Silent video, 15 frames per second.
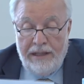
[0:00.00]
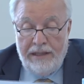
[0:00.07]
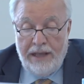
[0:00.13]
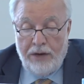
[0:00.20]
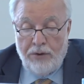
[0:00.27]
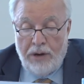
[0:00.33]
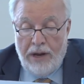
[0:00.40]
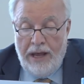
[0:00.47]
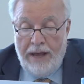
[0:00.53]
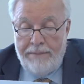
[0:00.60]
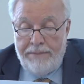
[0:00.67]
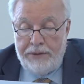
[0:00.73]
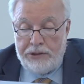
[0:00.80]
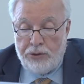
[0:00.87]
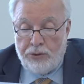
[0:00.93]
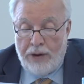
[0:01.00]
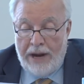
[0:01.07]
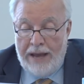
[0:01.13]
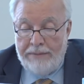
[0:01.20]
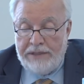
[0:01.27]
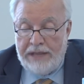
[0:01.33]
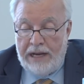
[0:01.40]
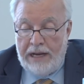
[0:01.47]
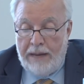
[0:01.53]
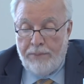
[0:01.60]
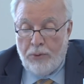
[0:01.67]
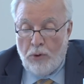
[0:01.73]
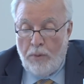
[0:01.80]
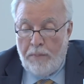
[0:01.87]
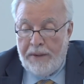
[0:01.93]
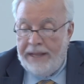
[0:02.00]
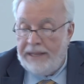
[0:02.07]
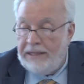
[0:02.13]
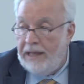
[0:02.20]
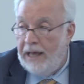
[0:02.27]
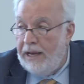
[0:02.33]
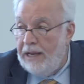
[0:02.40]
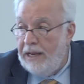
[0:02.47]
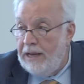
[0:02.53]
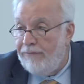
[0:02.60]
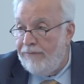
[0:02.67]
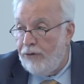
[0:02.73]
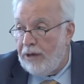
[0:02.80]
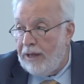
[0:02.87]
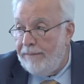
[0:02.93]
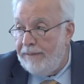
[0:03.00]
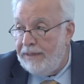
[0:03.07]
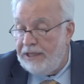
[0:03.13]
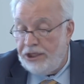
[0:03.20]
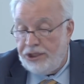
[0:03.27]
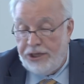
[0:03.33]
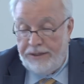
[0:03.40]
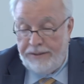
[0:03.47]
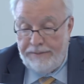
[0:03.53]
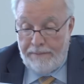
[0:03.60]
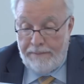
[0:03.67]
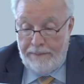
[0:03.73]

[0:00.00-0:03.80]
the Quran prescribes an appropriate arena for competition.